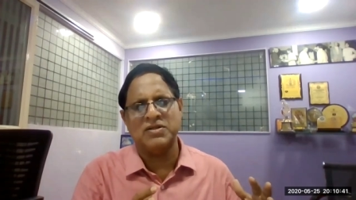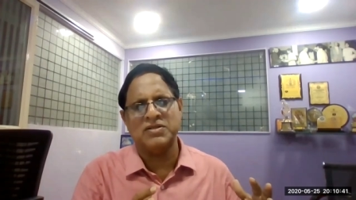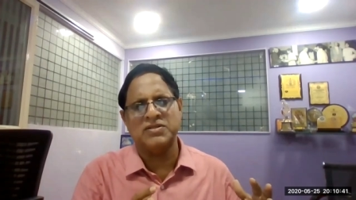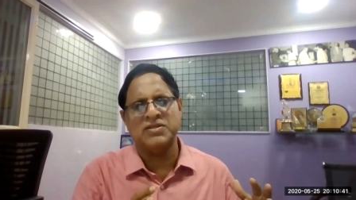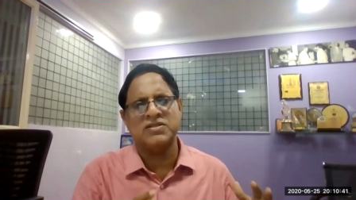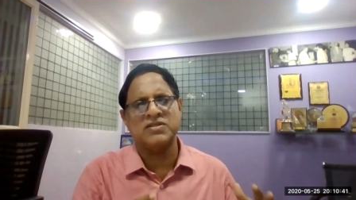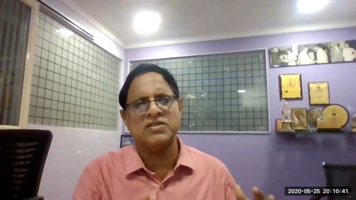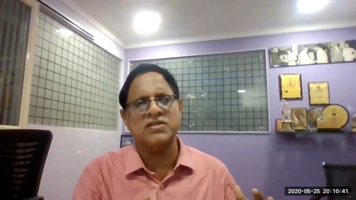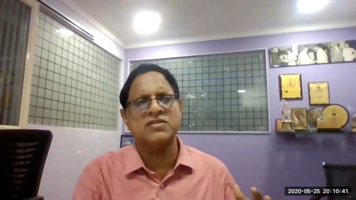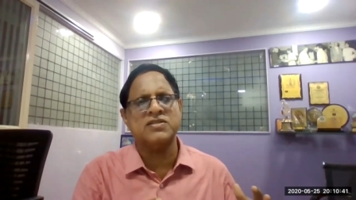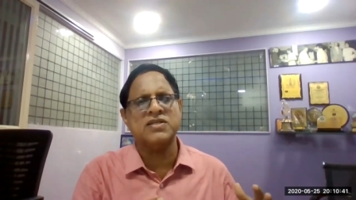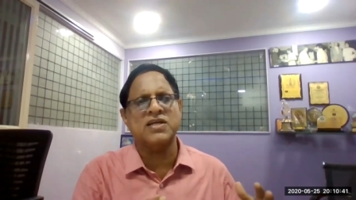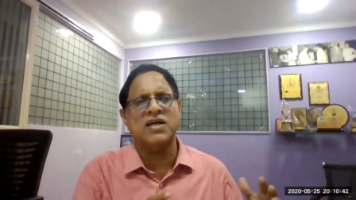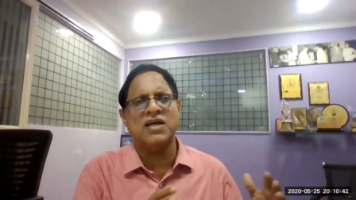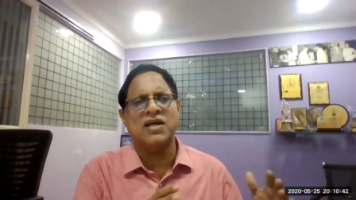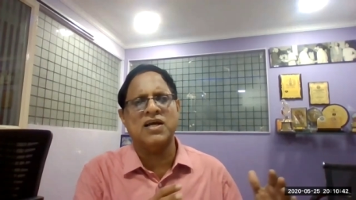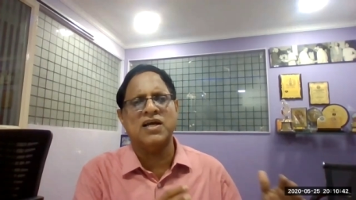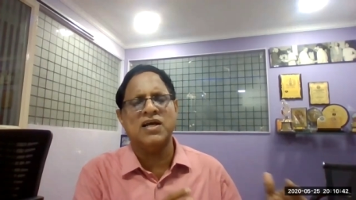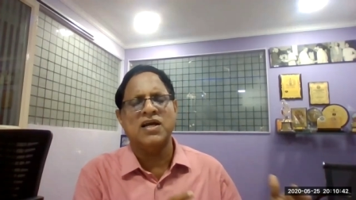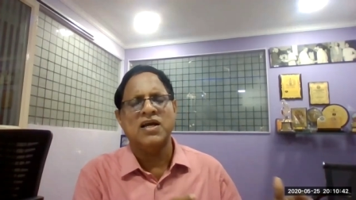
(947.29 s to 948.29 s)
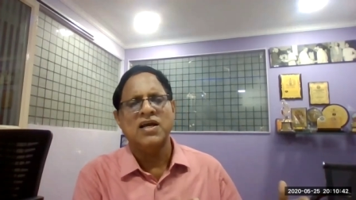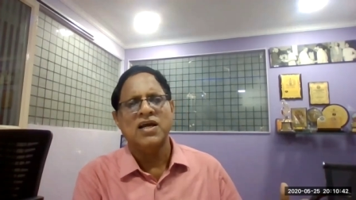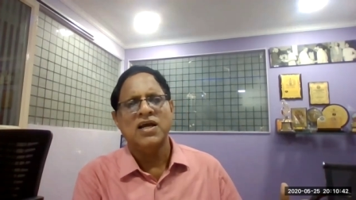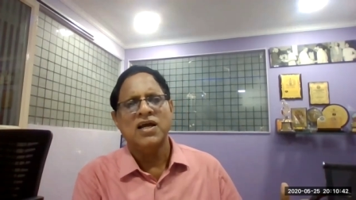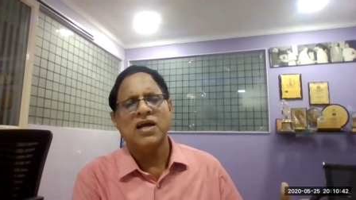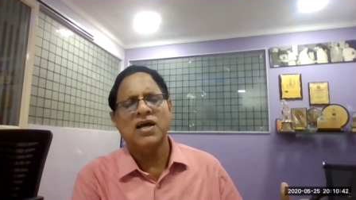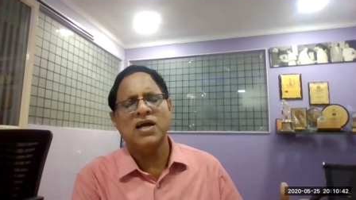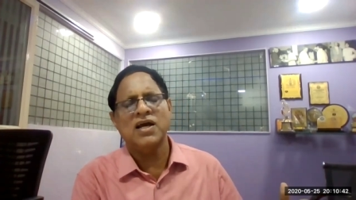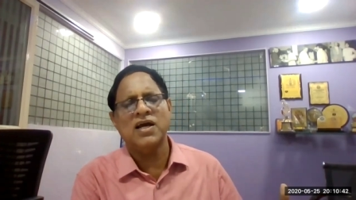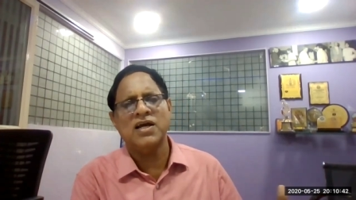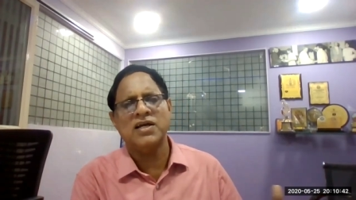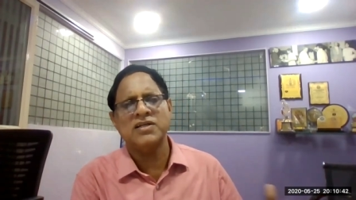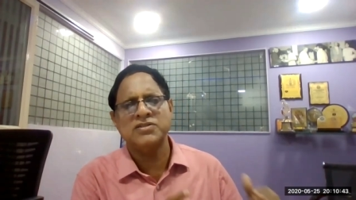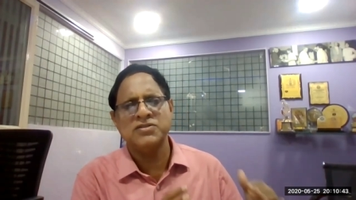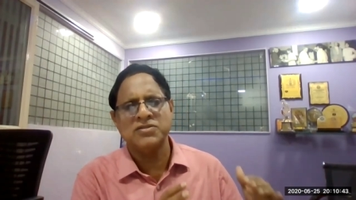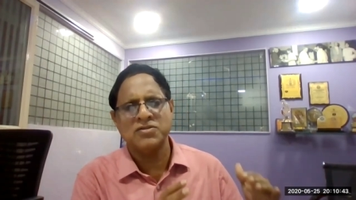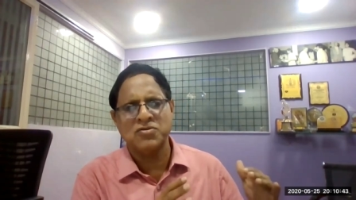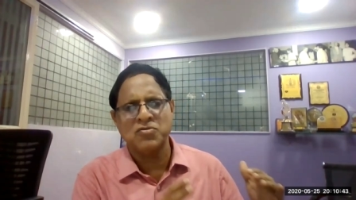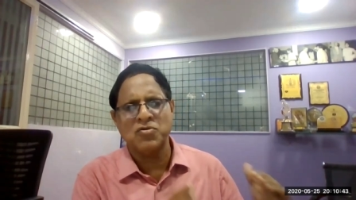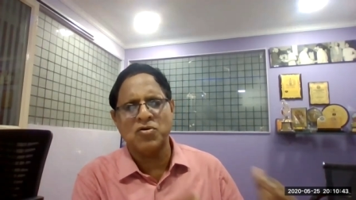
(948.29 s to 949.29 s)
this is a,
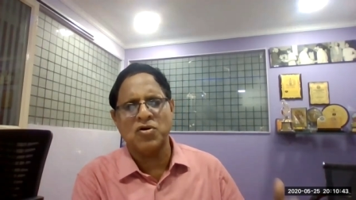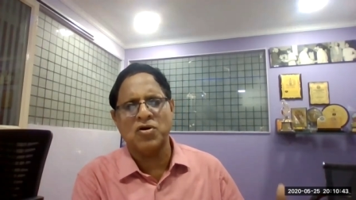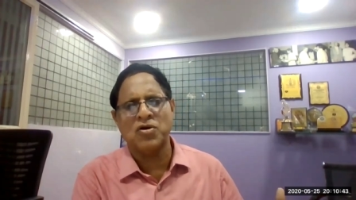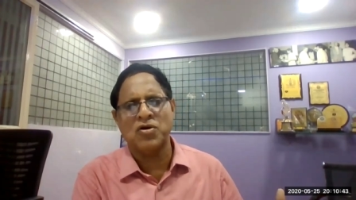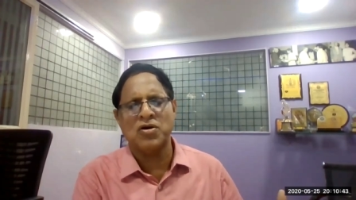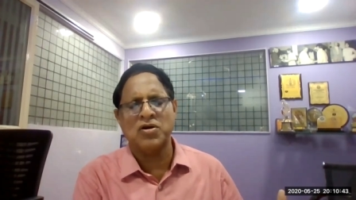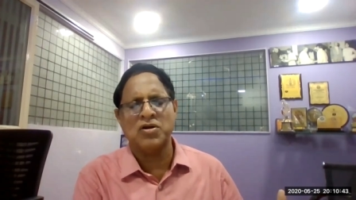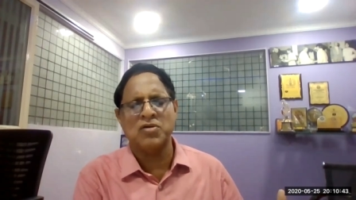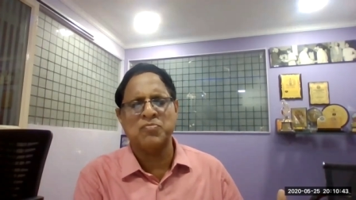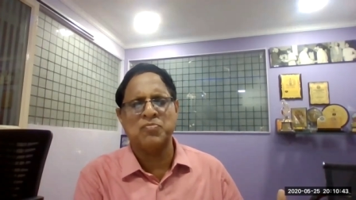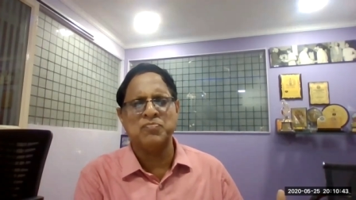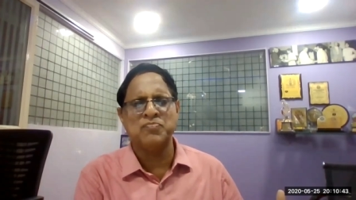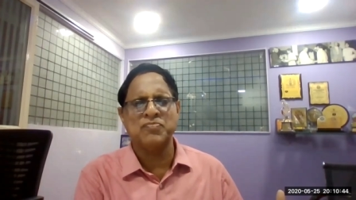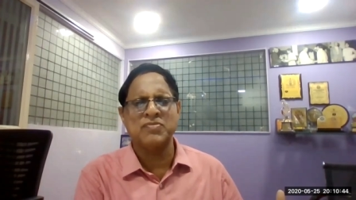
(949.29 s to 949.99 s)
a